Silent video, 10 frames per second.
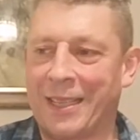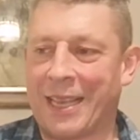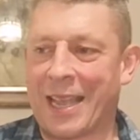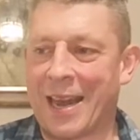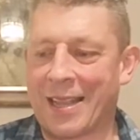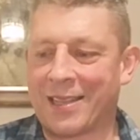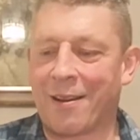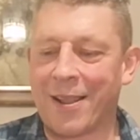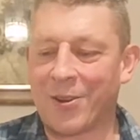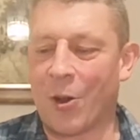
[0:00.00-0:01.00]
kind of
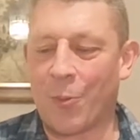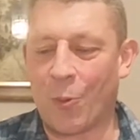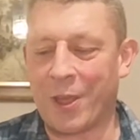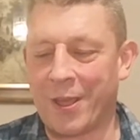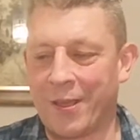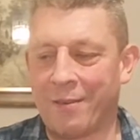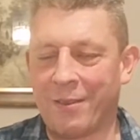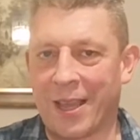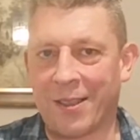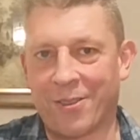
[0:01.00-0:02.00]
tied up where
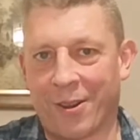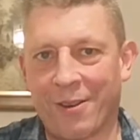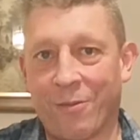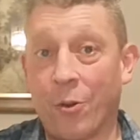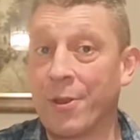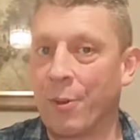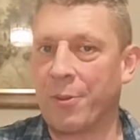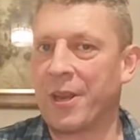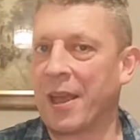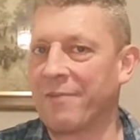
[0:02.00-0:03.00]
you can turn the volume up.
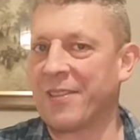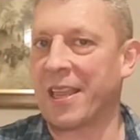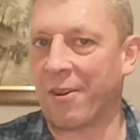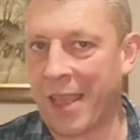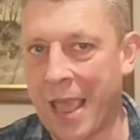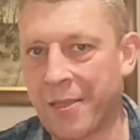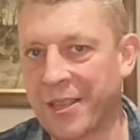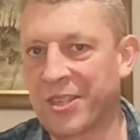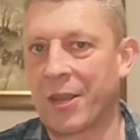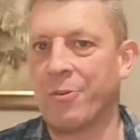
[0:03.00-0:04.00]
You don't have to create the
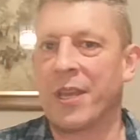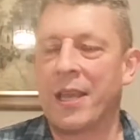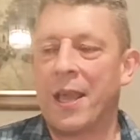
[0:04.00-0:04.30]
sound.